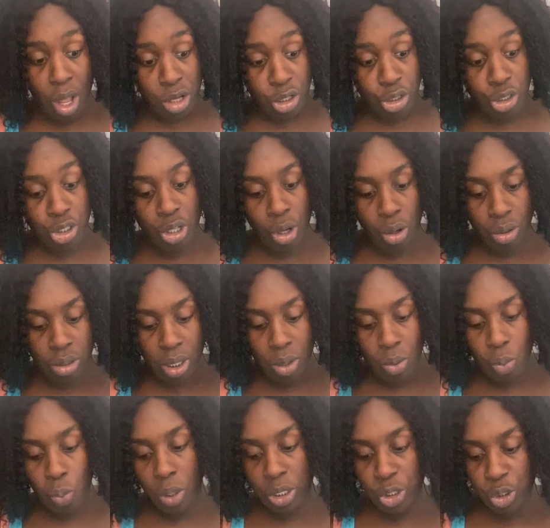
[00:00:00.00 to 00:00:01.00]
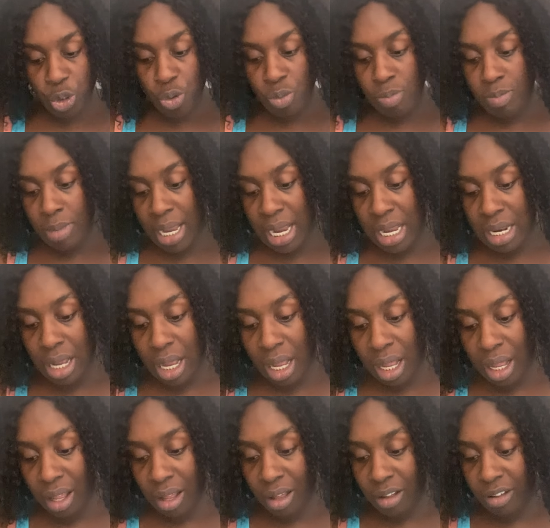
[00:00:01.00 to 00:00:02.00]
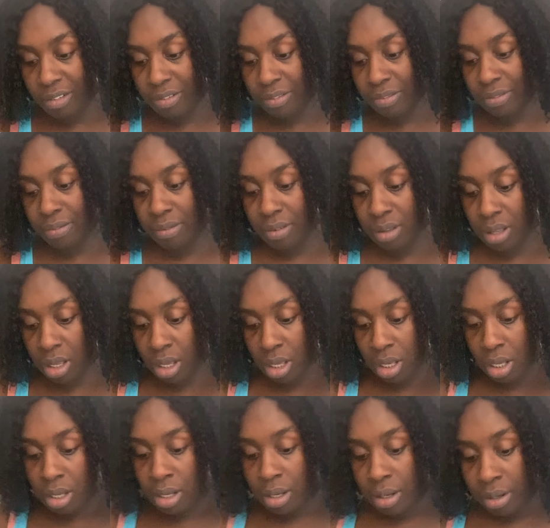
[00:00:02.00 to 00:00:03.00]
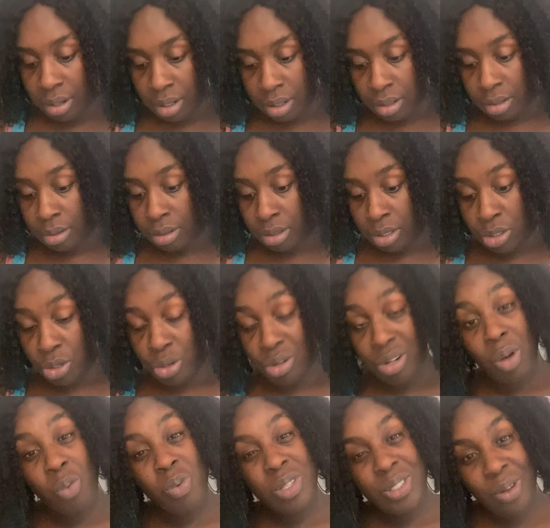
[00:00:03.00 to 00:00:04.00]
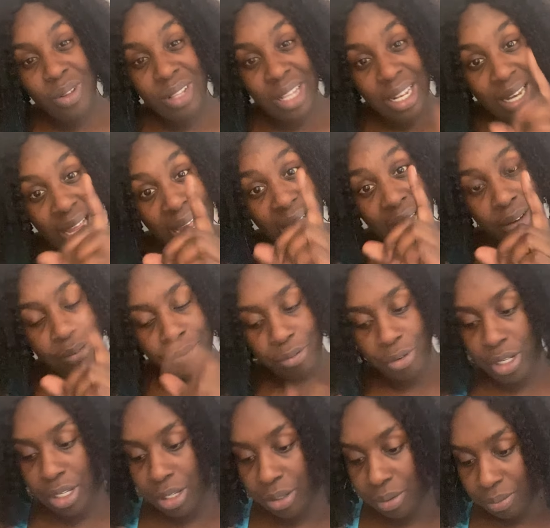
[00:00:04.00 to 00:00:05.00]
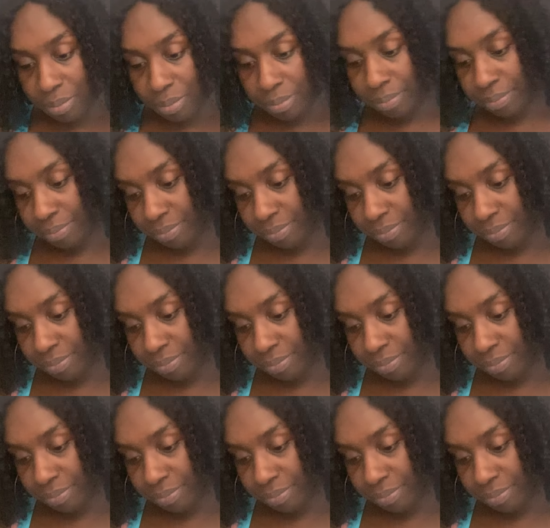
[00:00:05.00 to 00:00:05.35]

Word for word: Show them what you made of. You know what's on the line for you?